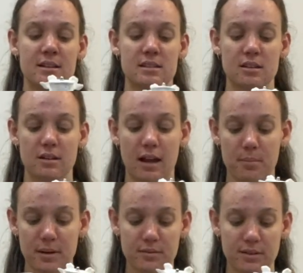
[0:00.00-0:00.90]
So our
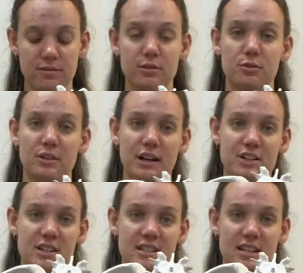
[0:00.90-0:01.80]
pelvic floor
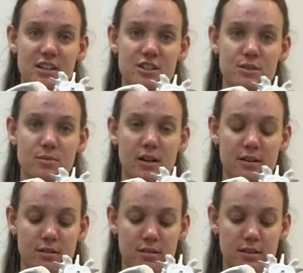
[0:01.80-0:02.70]
actually attaches right
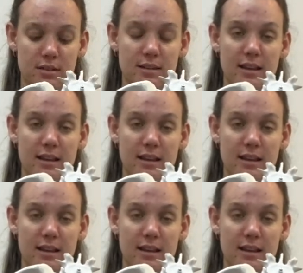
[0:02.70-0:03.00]
on